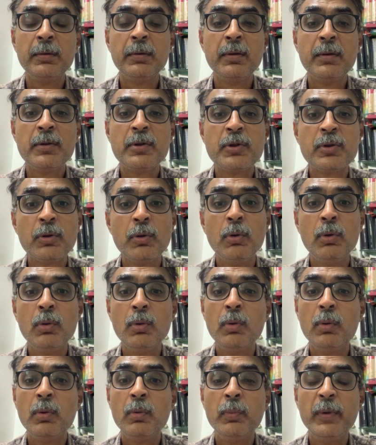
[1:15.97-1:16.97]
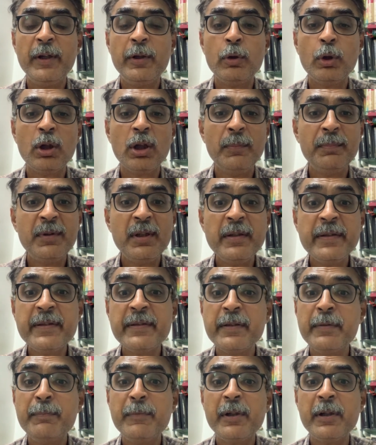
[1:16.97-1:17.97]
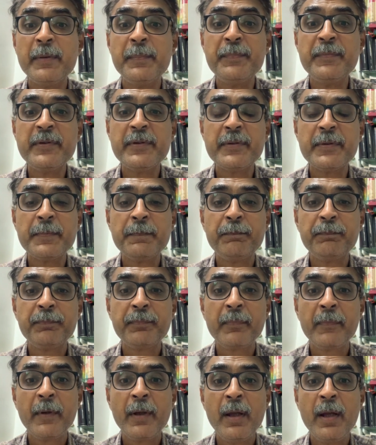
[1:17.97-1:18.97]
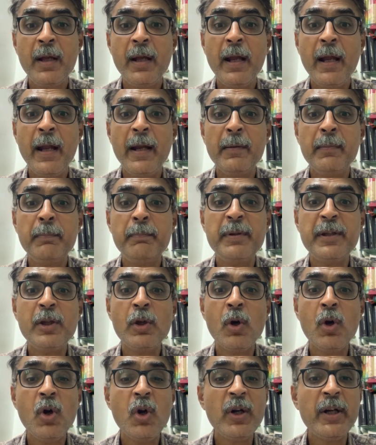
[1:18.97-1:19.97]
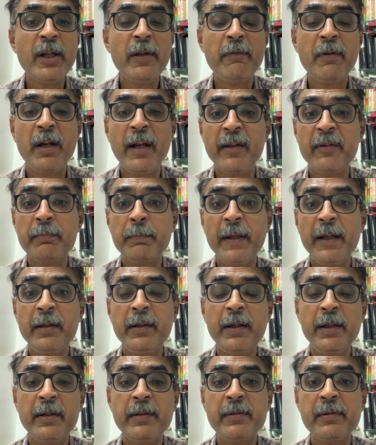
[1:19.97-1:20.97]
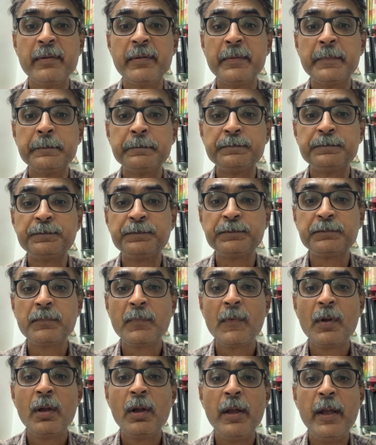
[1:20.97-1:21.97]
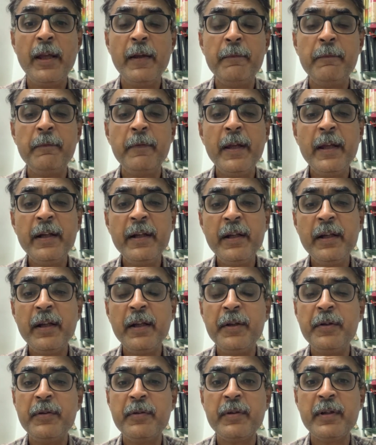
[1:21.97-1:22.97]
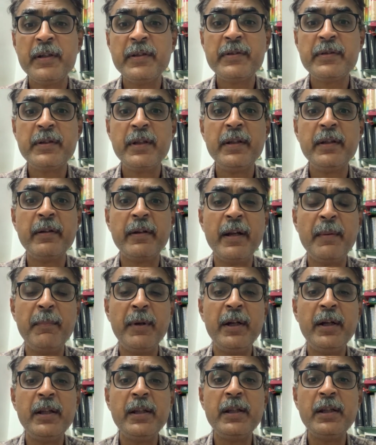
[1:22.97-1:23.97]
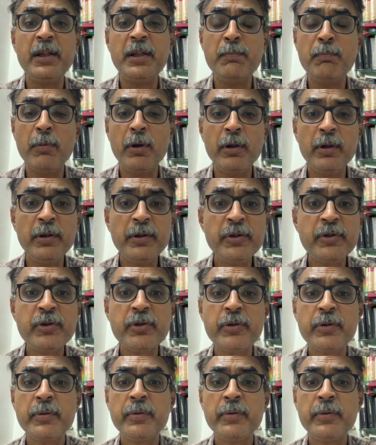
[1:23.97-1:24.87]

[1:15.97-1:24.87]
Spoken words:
So we took up these symptoms, and beyond our expectation, a very interesting remedy emerged,